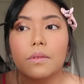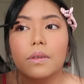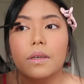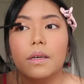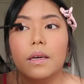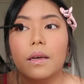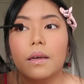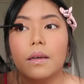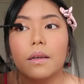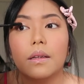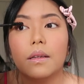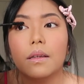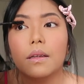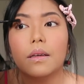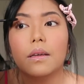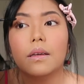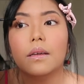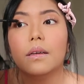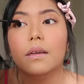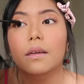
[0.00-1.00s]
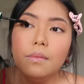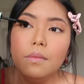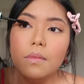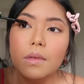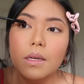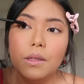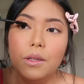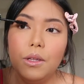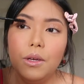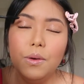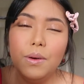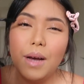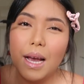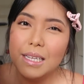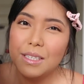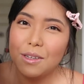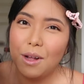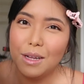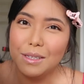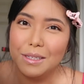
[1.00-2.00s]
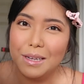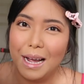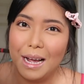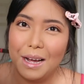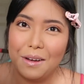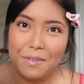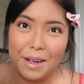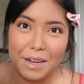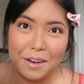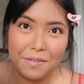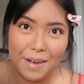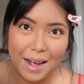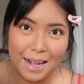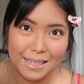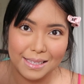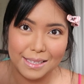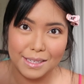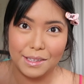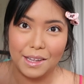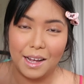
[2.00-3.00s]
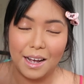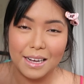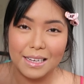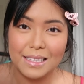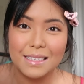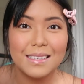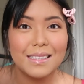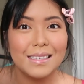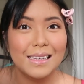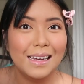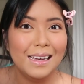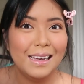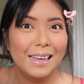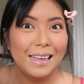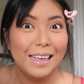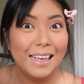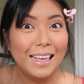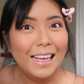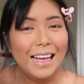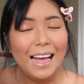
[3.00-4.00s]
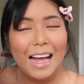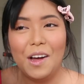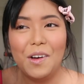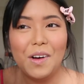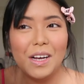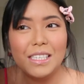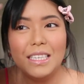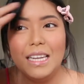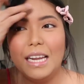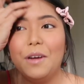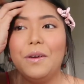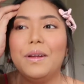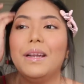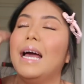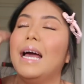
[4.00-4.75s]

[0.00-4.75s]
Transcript: Okay. Do you guys also have advanced clocks? Ako kasi lagi